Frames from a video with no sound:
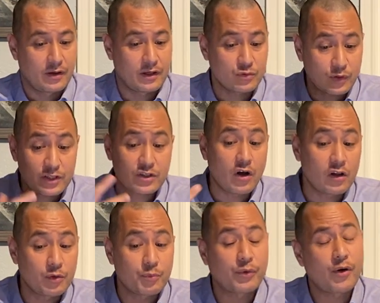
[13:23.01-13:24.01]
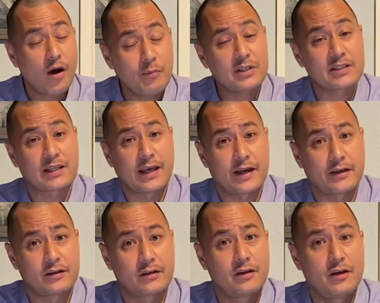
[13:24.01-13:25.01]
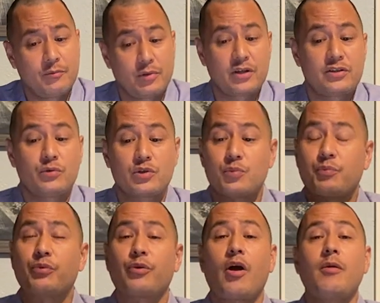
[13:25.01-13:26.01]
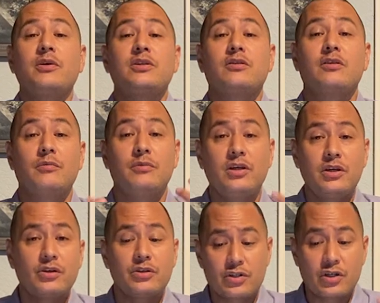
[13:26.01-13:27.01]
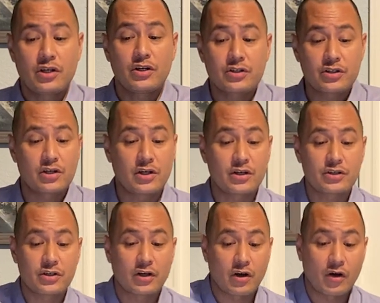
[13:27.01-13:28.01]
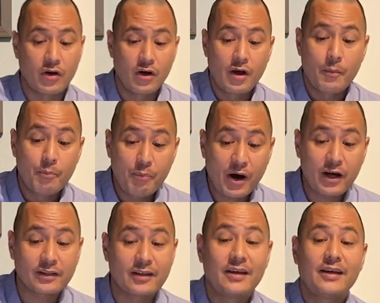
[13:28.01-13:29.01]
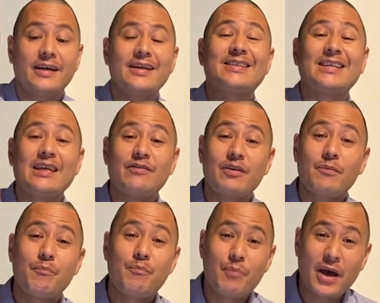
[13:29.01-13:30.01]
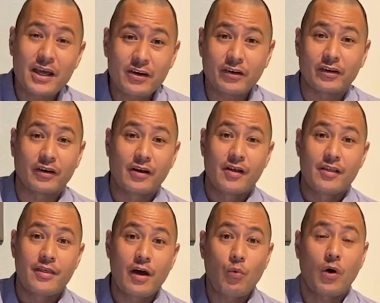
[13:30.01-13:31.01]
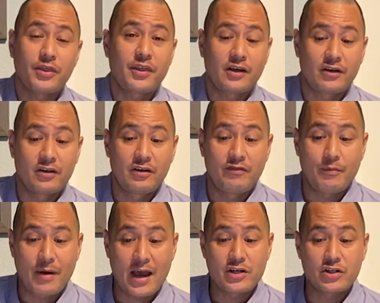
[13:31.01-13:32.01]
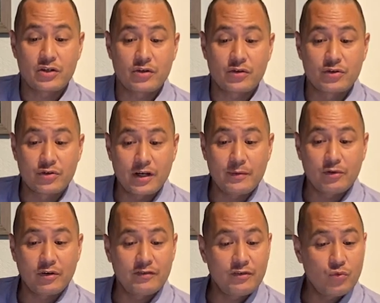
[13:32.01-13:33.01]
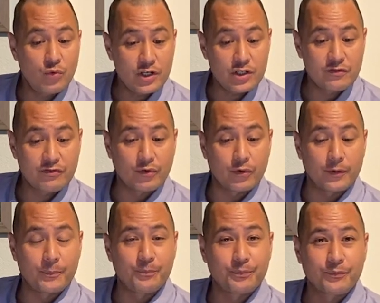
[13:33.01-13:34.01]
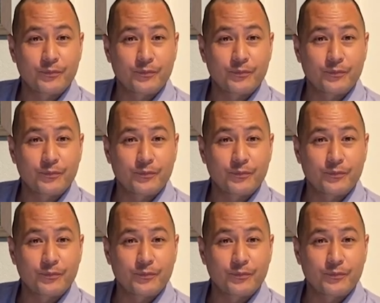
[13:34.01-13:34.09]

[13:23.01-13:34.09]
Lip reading: It's why it's called the Promised Land, because it was promised to them years and years and years ago. But it's even better than what they could have imagined or dreamed or even wished for.